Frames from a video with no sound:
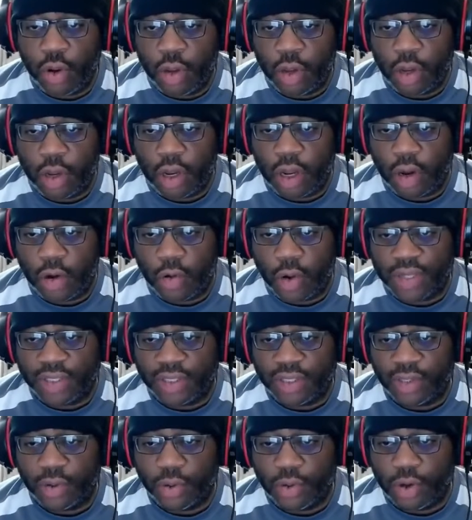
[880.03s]
Horizon
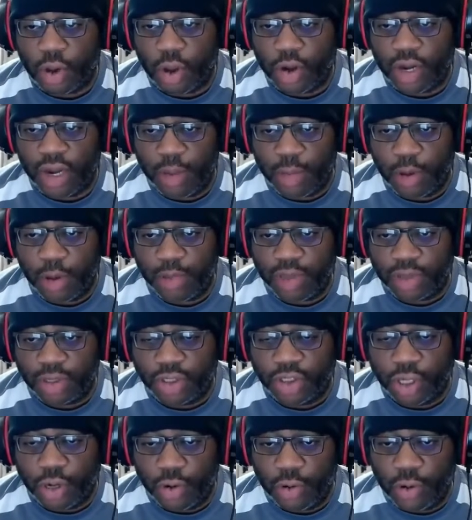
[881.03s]
Zero Dawn, and MLB The
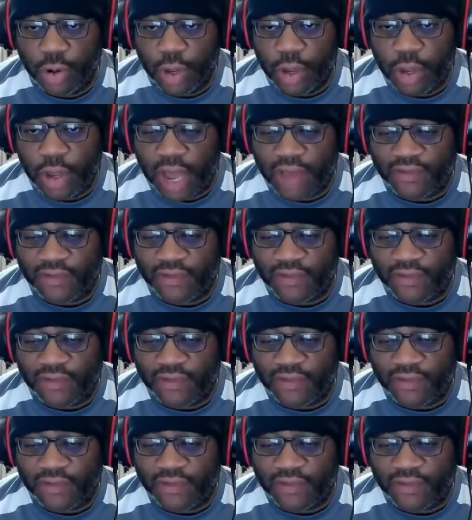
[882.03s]
Show.